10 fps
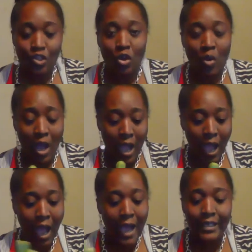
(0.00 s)
So
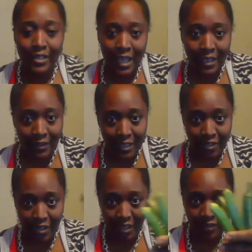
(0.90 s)
I take
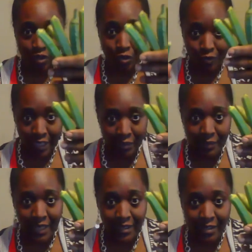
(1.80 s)
these things on a
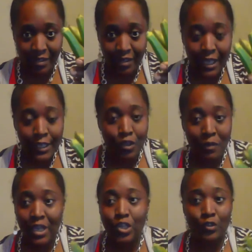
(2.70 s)
regular basis
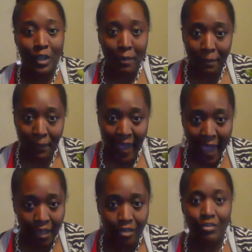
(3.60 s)
to make sure that my
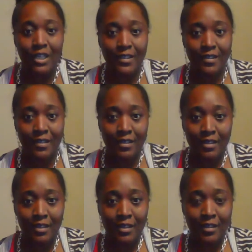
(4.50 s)
pancreas